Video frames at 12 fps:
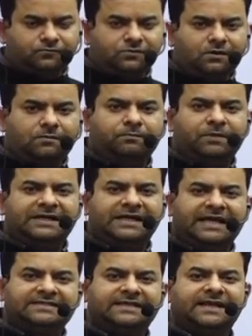but
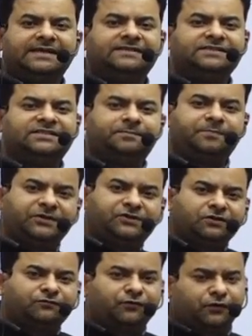has an
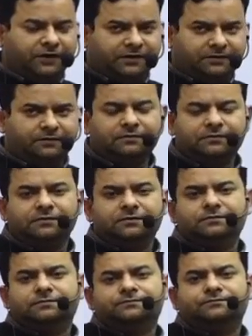anticipation for it.
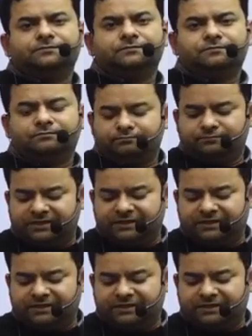That